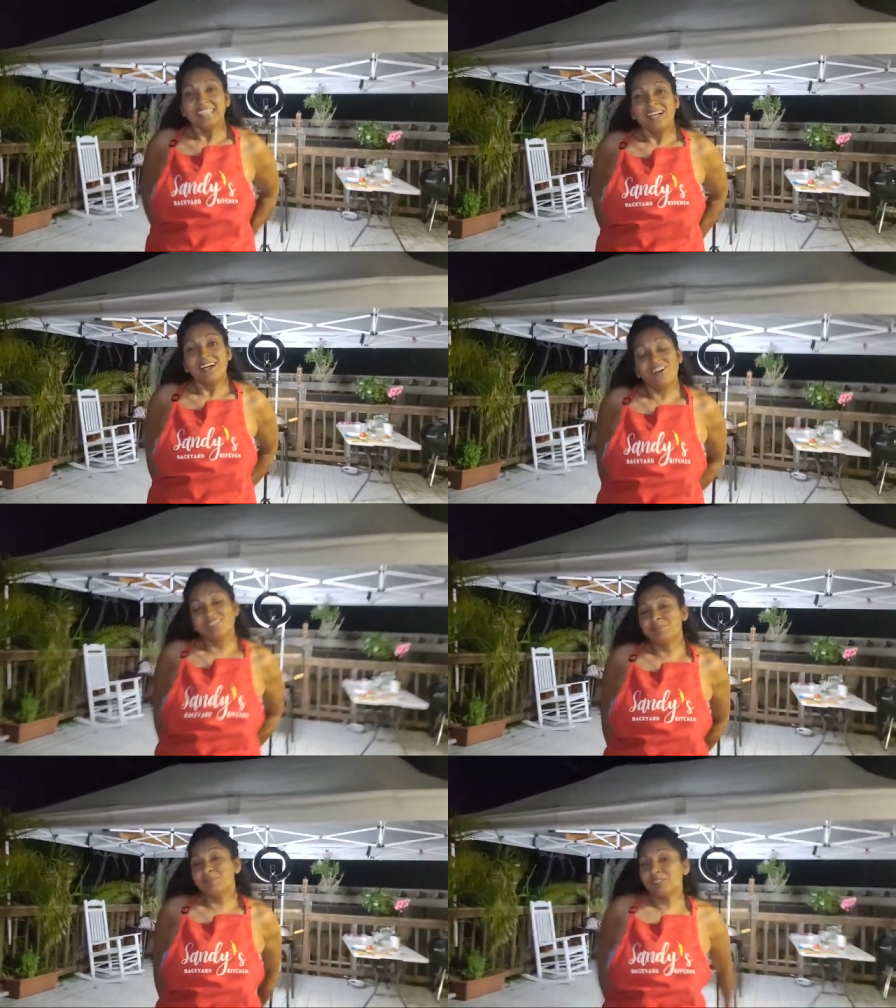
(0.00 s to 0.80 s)
Oh,
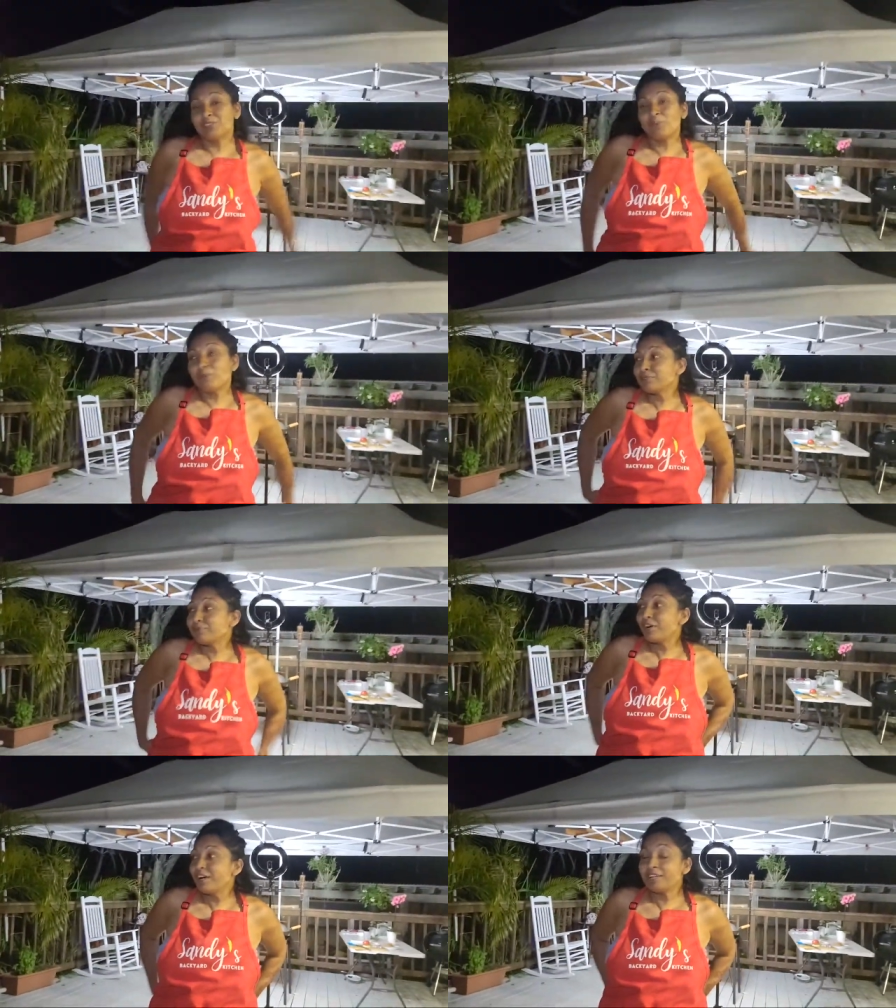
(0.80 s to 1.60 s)
it's been so much
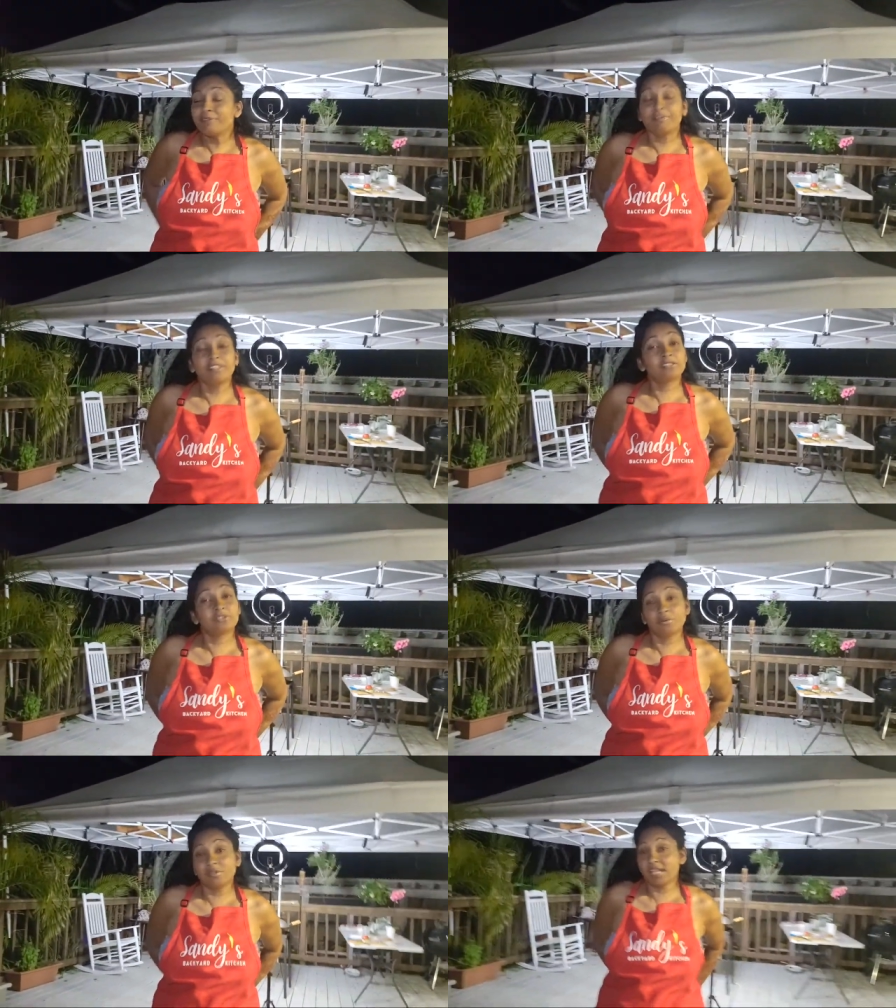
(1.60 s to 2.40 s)
fun. It feels
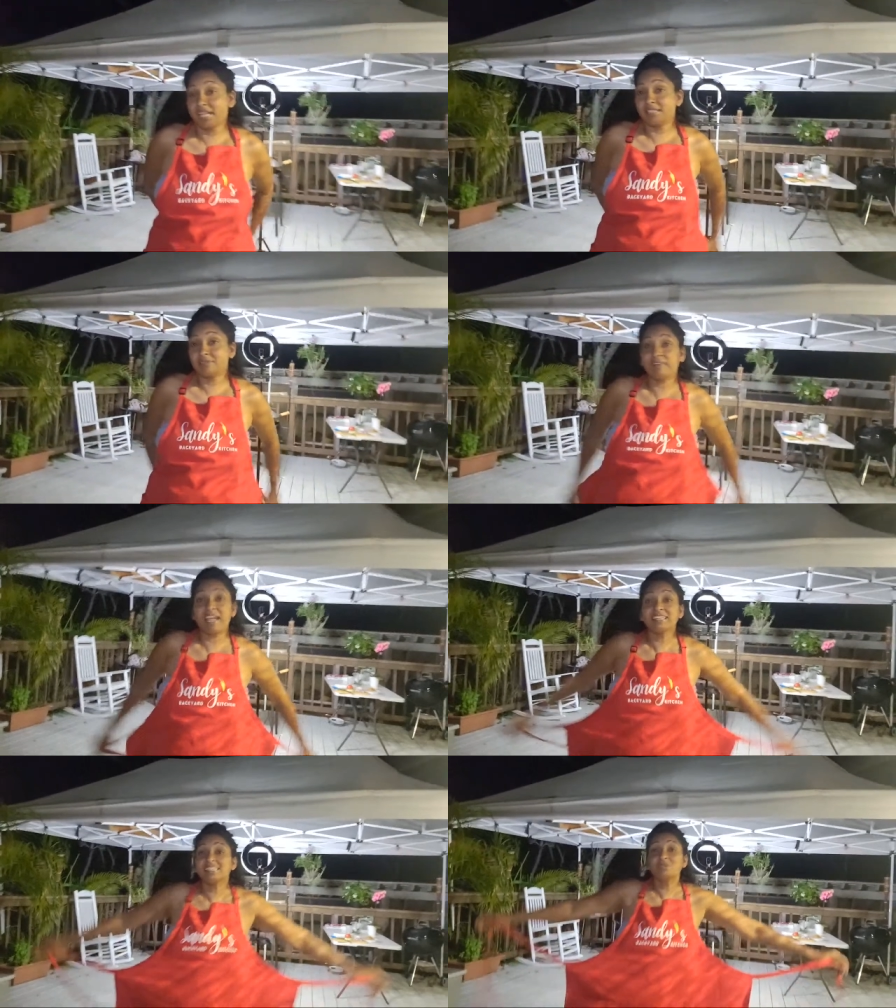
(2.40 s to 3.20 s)
so nice.
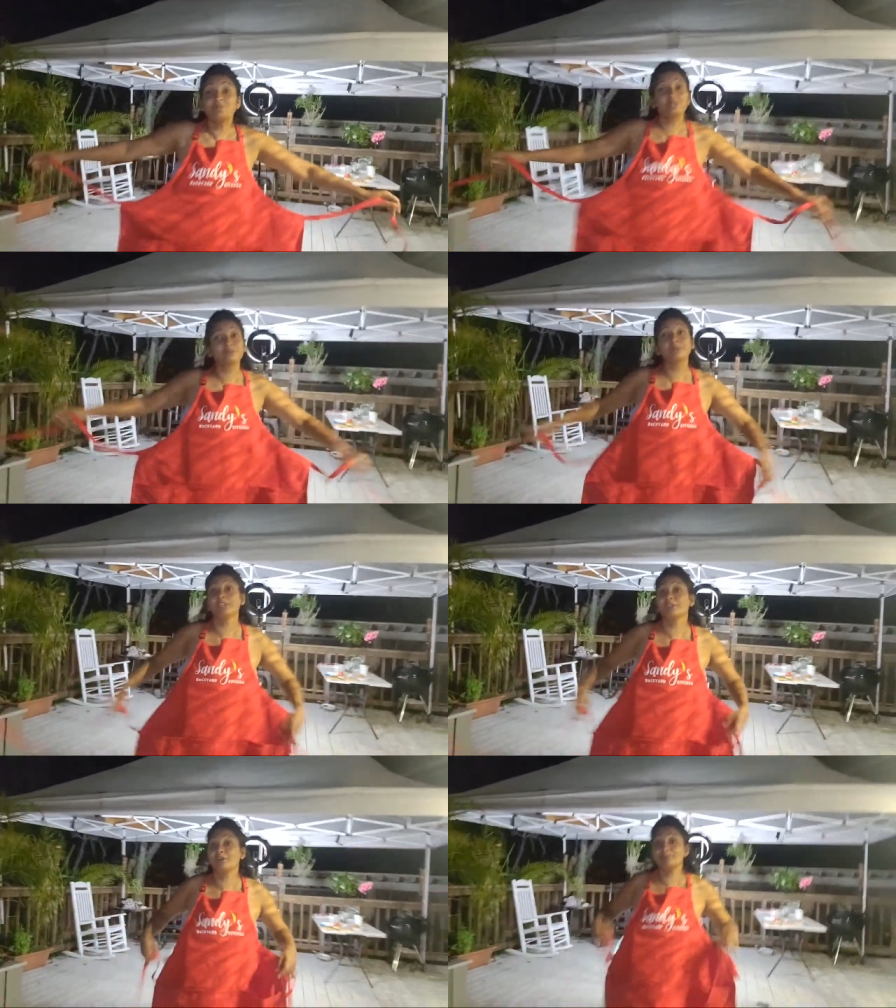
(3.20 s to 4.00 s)
Finally, we're
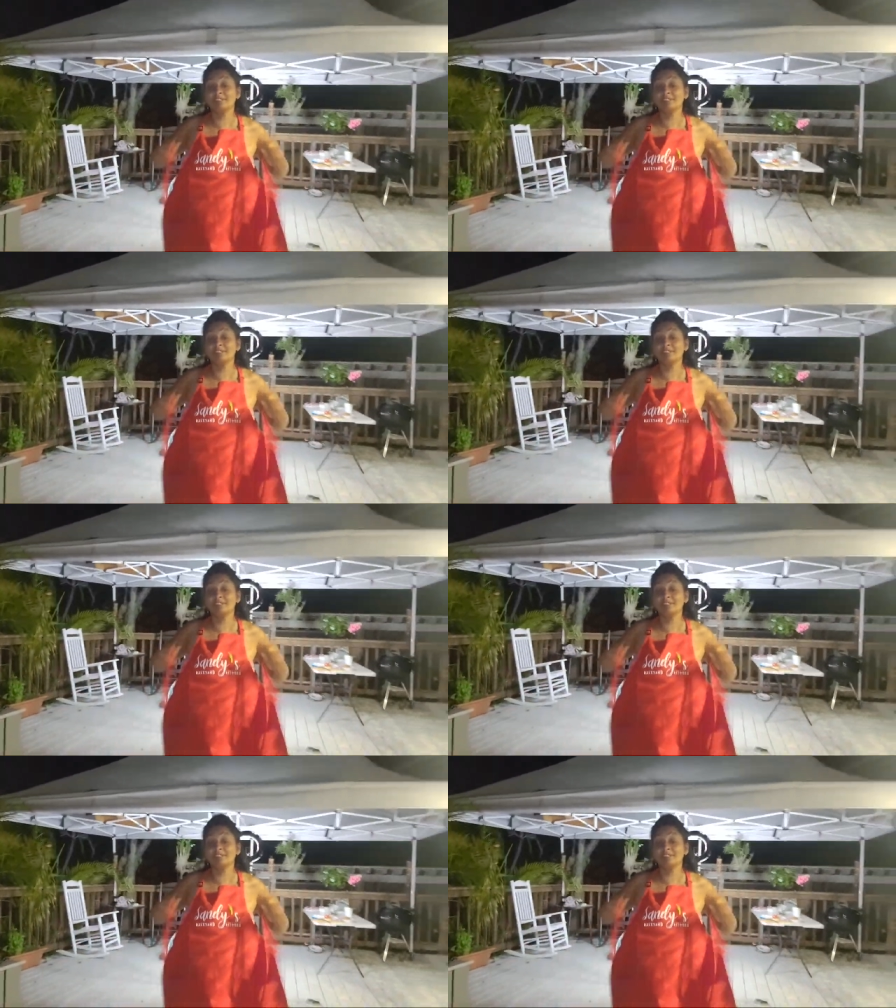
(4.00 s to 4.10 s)
cooling off a